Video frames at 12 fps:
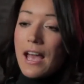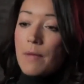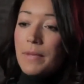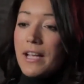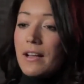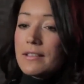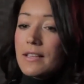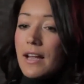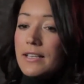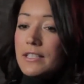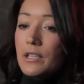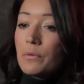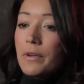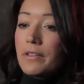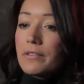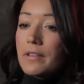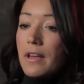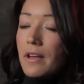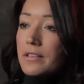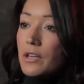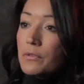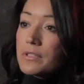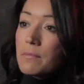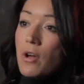Because I deal with
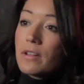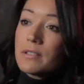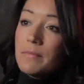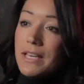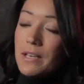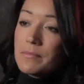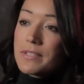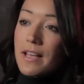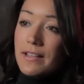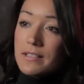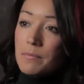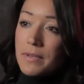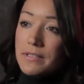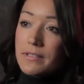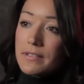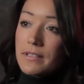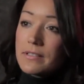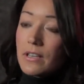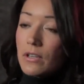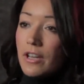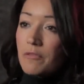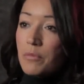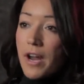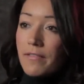small to medium-sized businesses and a
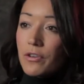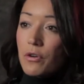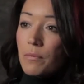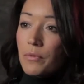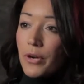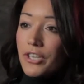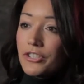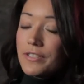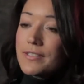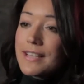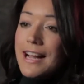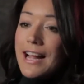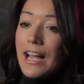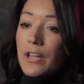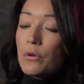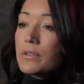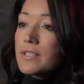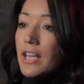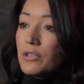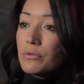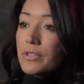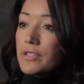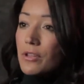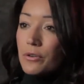lot of private corporations, your
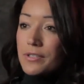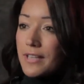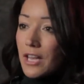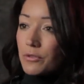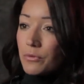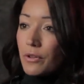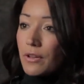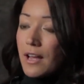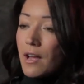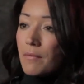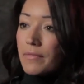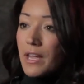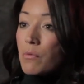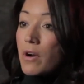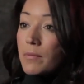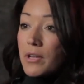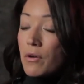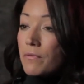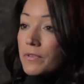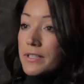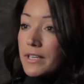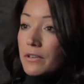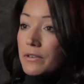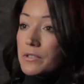schedule is their schedule. They want to be home for
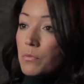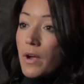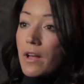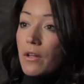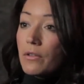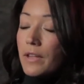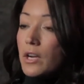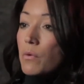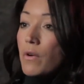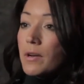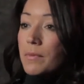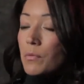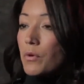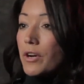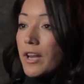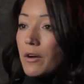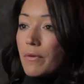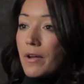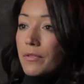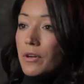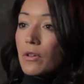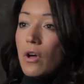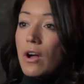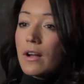dinner as well. They don't want to be working around the
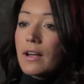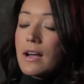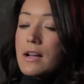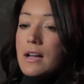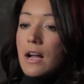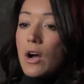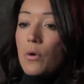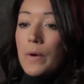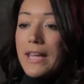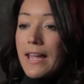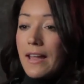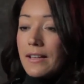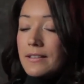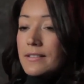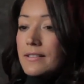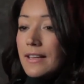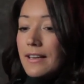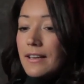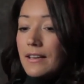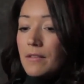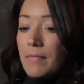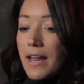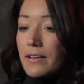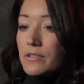clock. Weekends
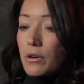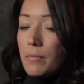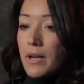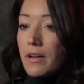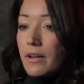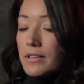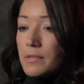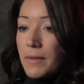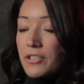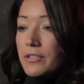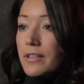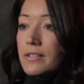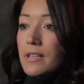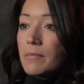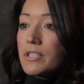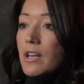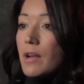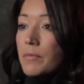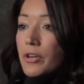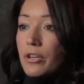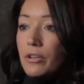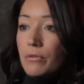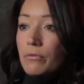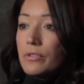in Manitoba, especially in summertime, are
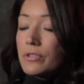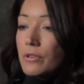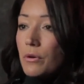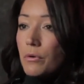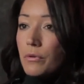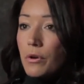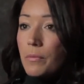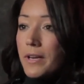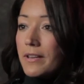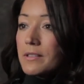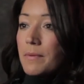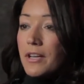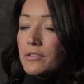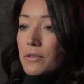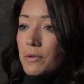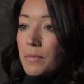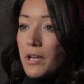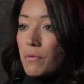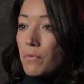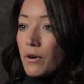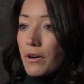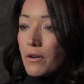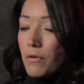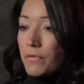huge, so nobody expects you to be at
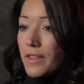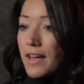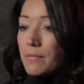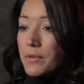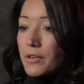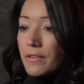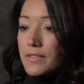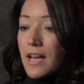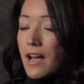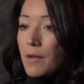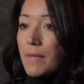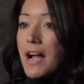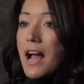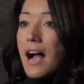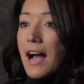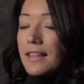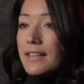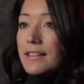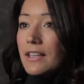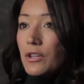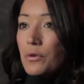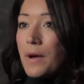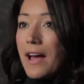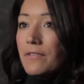work over that period of time. I think that
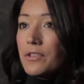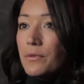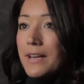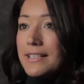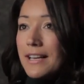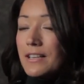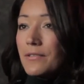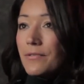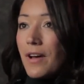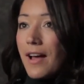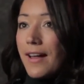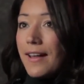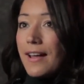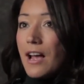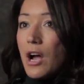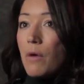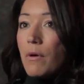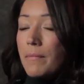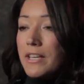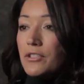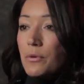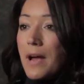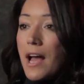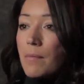you have to identify what makes
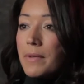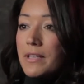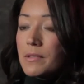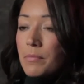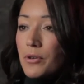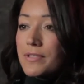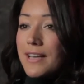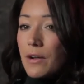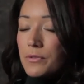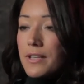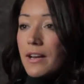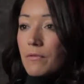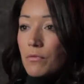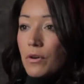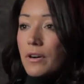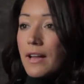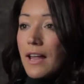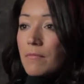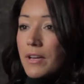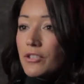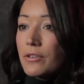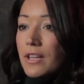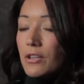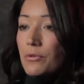you happy as a person outside of work and make
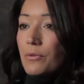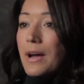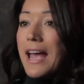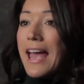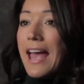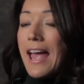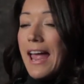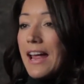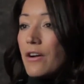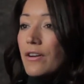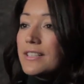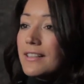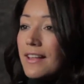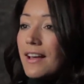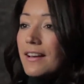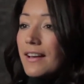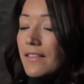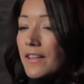sure that you hang on to that. And